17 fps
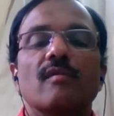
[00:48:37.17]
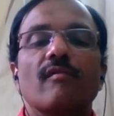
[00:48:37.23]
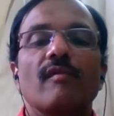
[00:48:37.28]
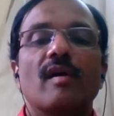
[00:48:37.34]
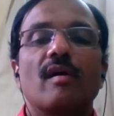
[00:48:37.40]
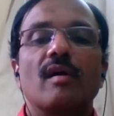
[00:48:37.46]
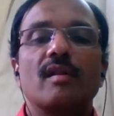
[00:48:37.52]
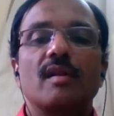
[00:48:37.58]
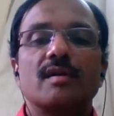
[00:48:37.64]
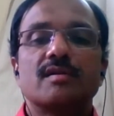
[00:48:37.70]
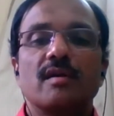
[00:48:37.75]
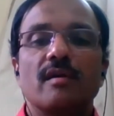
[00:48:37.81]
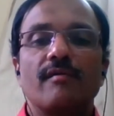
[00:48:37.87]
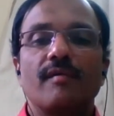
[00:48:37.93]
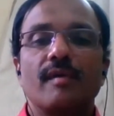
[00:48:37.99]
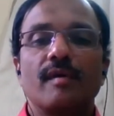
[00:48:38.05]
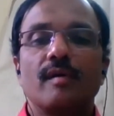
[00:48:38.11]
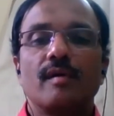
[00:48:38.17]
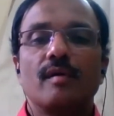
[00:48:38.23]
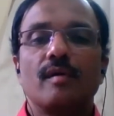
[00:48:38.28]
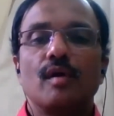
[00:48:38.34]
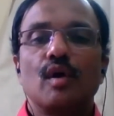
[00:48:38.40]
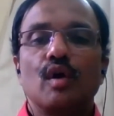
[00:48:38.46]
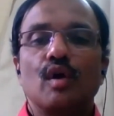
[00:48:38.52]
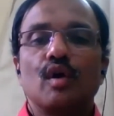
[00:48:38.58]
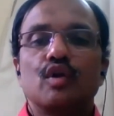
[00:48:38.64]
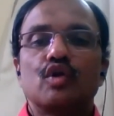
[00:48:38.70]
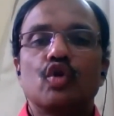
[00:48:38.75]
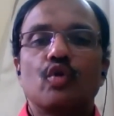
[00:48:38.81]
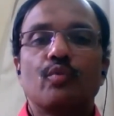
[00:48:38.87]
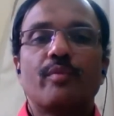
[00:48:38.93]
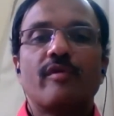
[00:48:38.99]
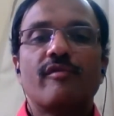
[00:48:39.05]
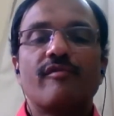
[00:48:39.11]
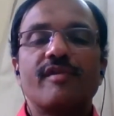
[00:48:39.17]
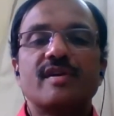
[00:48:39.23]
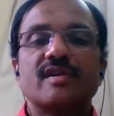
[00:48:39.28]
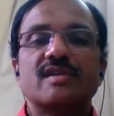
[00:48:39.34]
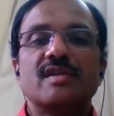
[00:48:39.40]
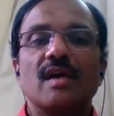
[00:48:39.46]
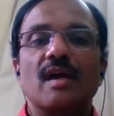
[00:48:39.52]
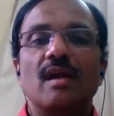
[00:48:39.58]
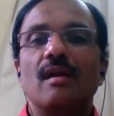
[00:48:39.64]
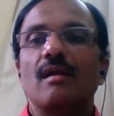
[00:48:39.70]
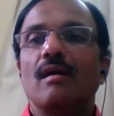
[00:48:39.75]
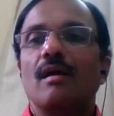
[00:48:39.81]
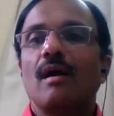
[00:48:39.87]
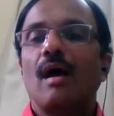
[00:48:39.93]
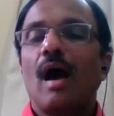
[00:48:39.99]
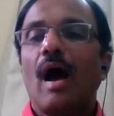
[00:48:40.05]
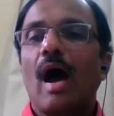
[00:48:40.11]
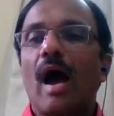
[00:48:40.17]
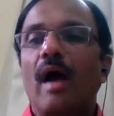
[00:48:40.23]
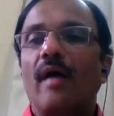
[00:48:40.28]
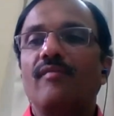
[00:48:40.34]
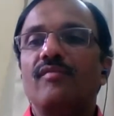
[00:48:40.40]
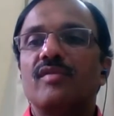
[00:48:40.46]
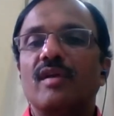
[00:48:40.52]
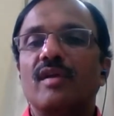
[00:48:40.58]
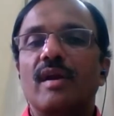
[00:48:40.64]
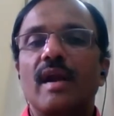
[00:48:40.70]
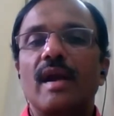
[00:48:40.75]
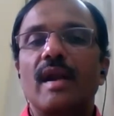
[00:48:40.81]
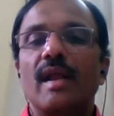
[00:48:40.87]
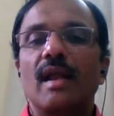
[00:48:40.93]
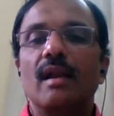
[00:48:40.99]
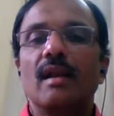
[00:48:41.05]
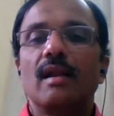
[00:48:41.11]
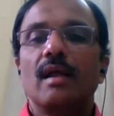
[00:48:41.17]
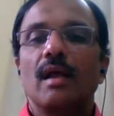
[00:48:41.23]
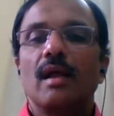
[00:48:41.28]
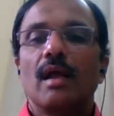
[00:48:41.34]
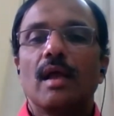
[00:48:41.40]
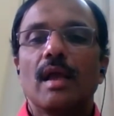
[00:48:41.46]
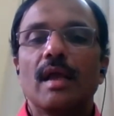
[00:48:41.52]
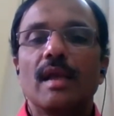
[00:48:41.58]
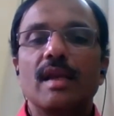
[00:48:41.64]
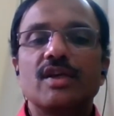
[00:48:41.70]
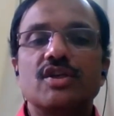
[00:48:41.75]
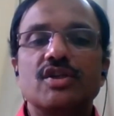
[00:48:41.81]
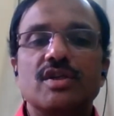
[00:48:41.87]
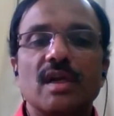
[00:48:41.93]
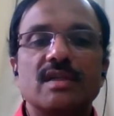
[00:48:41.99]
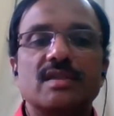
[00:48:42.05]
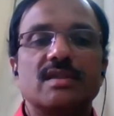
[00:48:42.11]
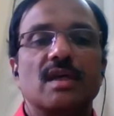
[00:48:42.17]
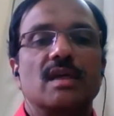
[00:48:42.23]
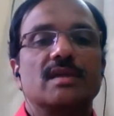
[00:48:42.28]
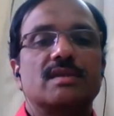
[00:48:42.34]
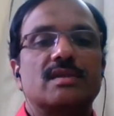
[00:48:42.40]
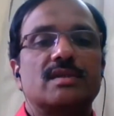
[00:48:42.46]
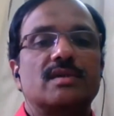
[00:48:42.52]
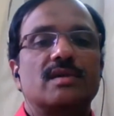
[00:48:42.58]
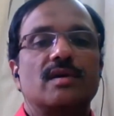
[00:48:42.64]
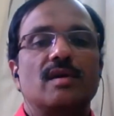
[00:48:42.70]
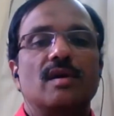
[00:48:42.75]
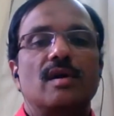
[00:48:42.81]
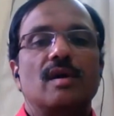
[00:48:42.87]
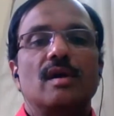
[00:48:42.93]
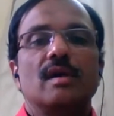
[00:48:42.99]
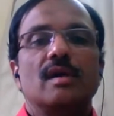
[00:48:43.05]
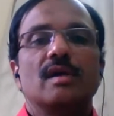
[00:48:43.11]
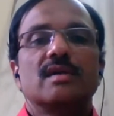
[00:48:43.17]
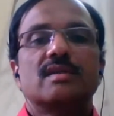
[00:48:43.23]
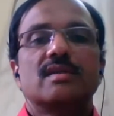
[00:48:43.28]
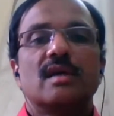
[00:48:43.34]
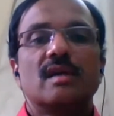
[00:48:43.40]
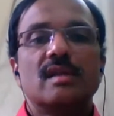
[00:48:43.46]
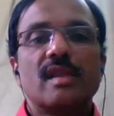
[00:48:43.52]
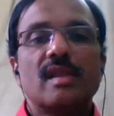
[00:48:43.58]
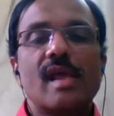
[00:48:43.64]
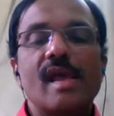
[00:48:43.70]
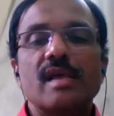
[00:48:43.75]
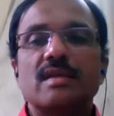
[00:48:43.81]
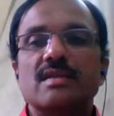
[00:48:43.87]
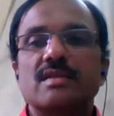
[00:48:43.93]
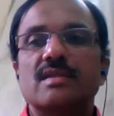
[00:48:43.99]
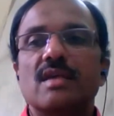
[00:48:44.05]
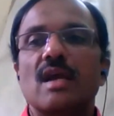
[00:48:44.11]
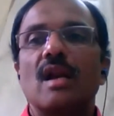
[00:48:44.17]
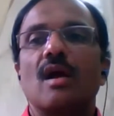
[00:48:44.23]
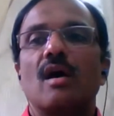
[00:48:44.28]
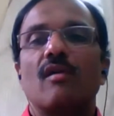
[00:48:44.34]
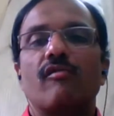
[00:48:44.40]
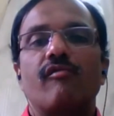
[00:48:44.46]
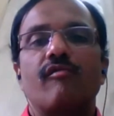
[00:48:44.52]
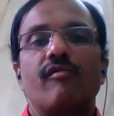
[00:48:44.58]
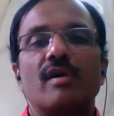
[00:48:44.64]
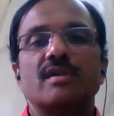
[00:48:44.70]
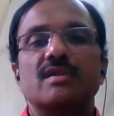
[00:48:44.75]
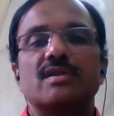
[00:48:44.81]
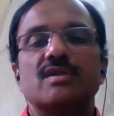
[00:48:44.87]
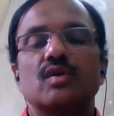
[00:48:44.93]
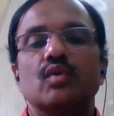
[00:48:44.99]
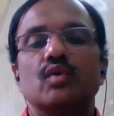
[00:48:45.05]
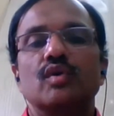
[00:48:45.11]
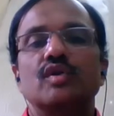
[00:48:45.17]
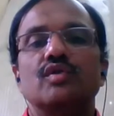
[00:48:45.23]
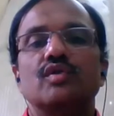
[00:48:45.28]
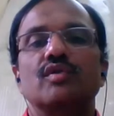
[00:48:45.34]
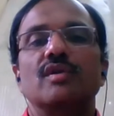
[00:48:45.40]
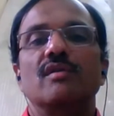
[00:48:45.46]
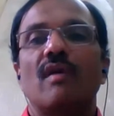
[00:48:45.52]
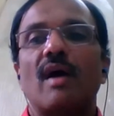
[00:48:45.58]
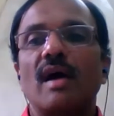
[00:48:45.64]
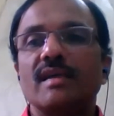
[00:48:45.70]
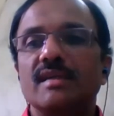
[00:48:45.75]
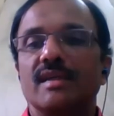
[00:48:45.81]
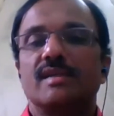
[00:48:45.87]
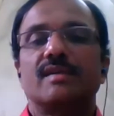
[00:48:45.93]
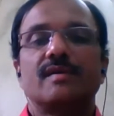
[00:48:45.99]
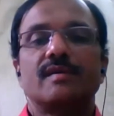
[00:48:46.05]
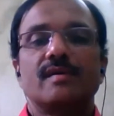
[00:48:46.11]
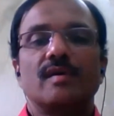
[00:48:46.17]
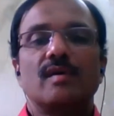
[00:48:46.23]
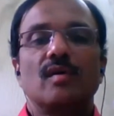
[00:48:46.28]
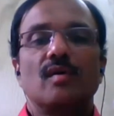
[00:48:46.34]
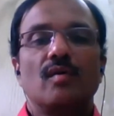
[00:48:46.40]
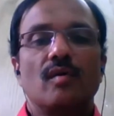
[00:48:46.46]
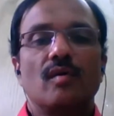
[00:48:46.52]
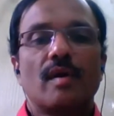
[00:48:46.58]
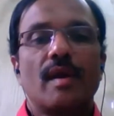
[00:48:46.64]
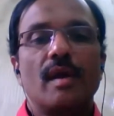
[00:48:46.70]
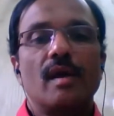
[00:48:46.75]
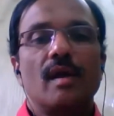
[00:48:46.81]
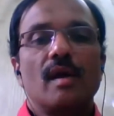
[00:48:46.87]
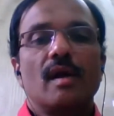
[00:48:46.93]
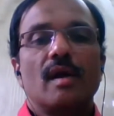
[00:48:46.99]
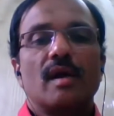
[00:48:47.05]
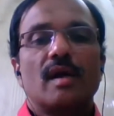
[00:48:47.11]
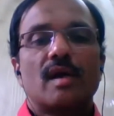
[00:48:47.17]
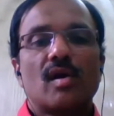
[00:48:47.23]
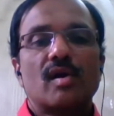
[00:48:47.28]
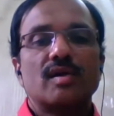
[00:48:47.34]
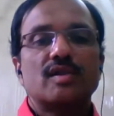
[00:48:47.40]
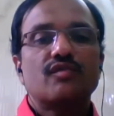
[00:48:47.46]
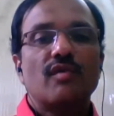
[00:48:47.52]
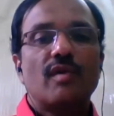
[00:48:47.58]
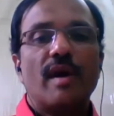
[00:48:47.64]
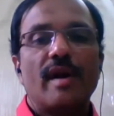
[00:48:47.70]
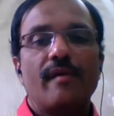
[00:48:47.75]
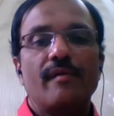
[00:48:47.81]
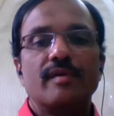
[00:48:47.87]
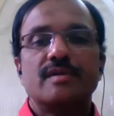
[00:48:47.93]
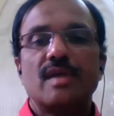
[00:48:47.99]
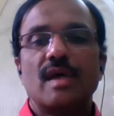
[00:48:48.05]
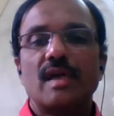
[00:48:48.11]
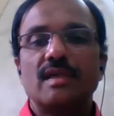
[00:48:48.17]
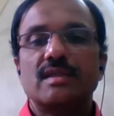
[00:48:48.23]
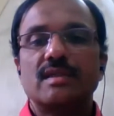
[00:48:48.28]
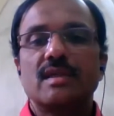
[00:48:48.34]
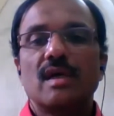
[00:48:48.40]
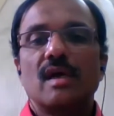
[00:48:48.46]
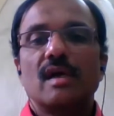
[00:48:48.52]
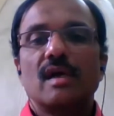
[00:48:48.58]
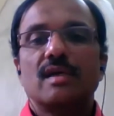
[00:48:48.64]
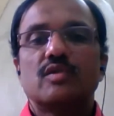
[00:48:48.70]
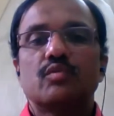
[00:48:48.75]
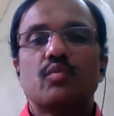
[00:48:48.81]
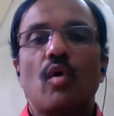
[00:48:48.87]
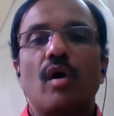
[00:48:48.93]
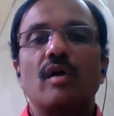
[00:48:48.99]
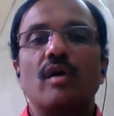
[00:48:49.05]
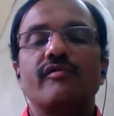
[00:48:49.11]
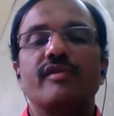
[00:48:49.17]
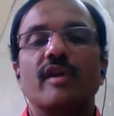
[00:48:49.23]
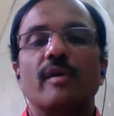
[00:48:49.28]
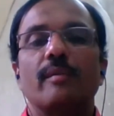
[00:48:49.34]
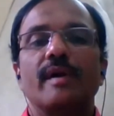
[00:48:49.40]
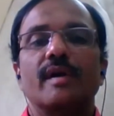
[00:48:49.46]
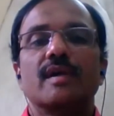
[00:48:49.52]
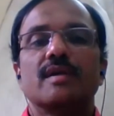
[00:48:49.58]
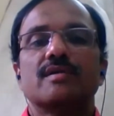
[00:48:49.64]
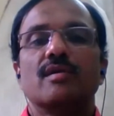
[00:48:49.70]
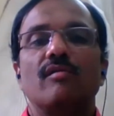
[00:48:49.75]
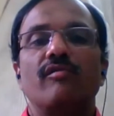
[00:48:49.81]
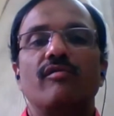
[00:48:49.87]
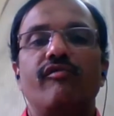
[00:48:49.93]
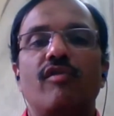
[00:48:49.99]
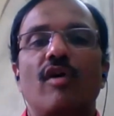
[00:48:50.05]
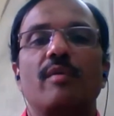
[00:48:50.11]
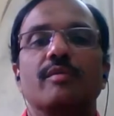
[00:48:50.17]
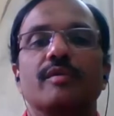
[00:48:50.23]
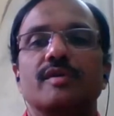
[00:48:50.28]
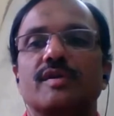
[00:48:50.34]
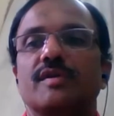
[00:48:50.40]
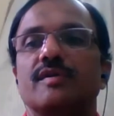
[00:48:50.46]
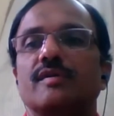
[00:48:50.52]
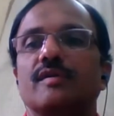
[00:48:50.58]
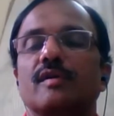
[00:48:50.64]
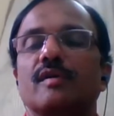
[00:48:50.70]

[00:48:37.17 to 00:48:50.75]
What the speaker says: we call this of superficial antheridial initial cells. So these cells are first going to divide it. Okay, transfer divisions, small filamentous are formed.